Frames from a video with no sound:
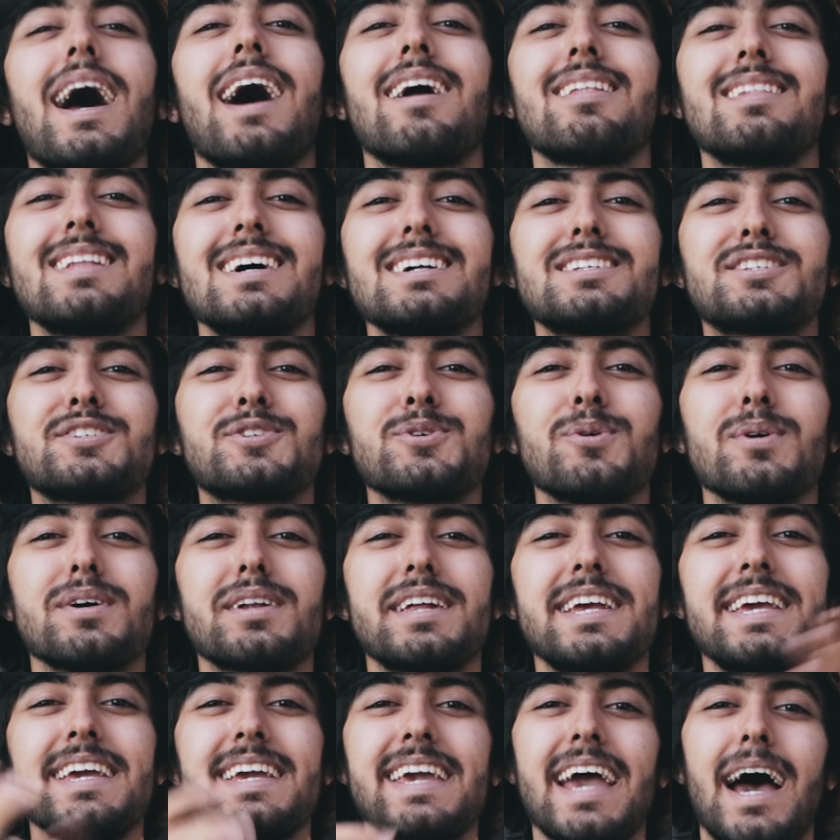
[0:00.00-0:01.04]
yeah, let's do a
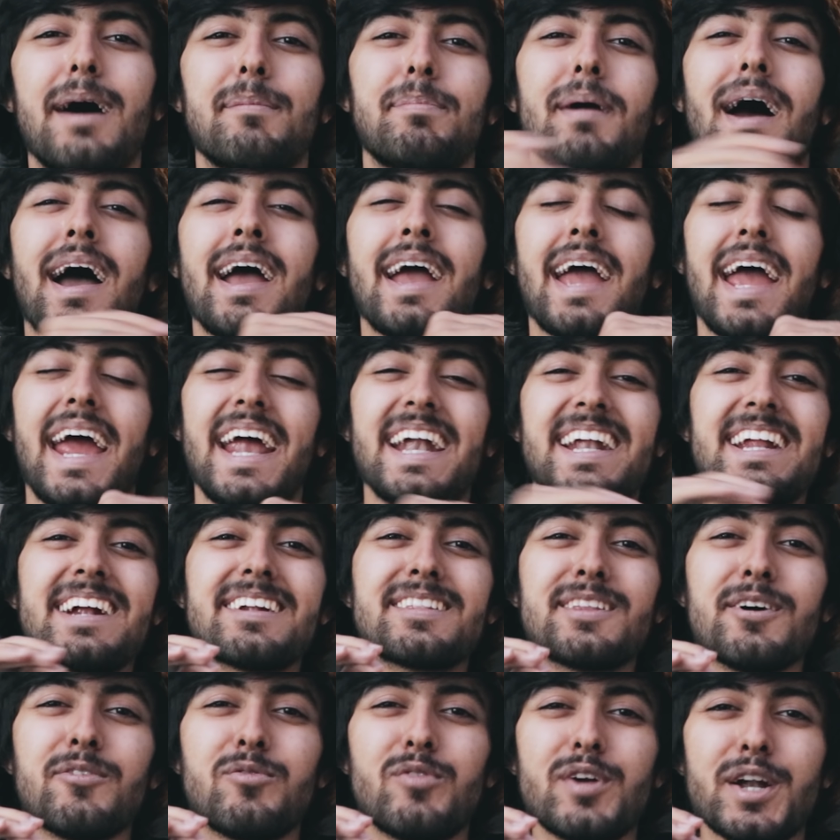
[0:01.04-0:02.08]
recap. I
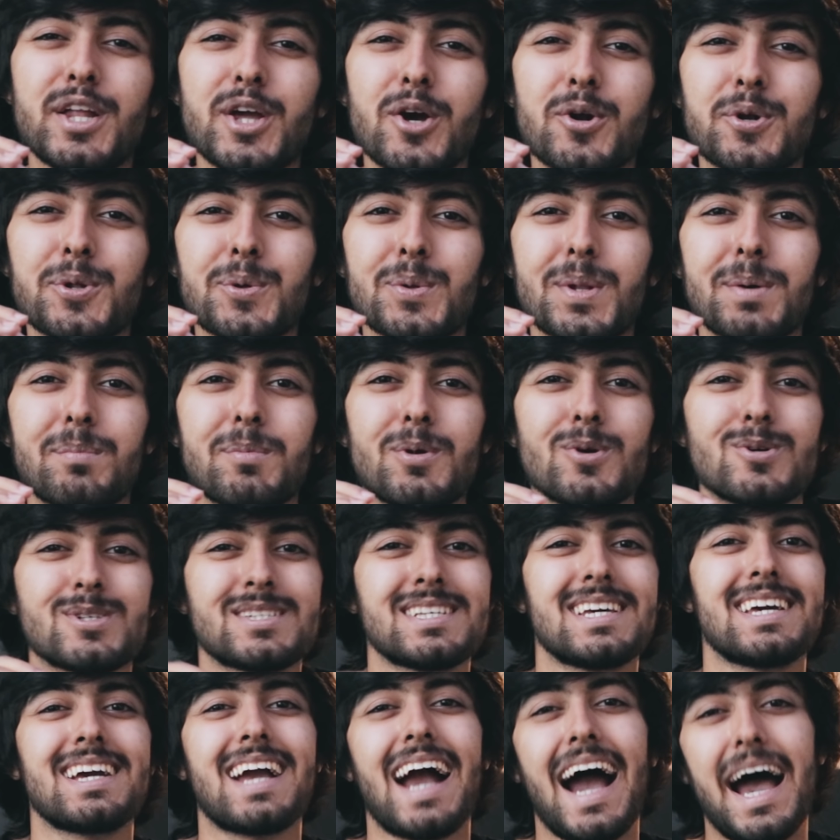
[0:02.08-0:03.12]
edit the video to the
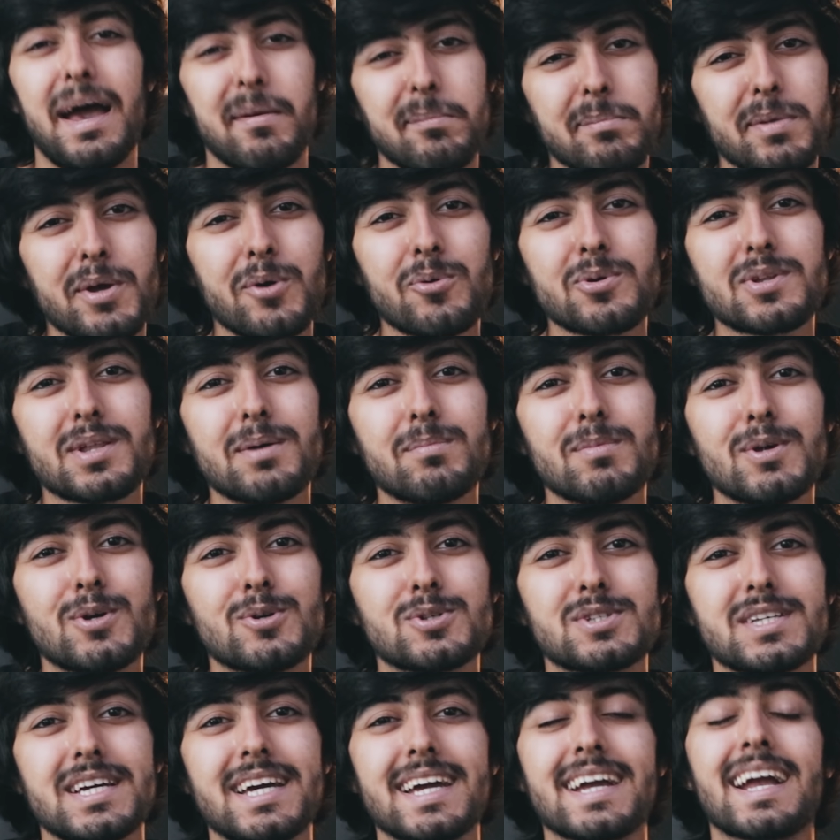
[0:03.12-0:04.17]
music, I mute the
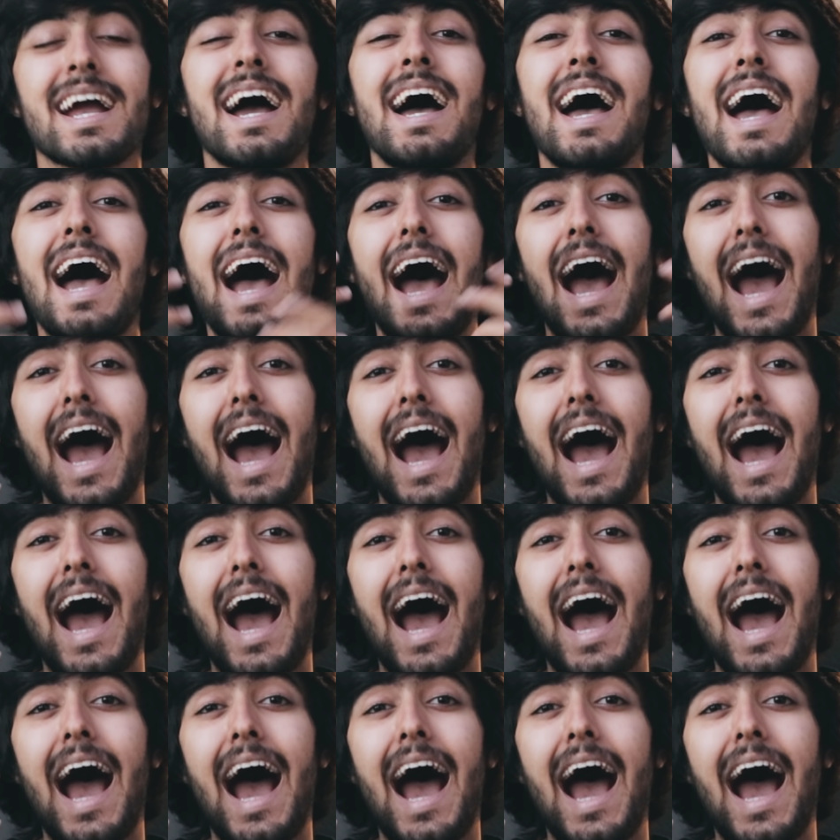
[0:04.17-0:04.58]
music,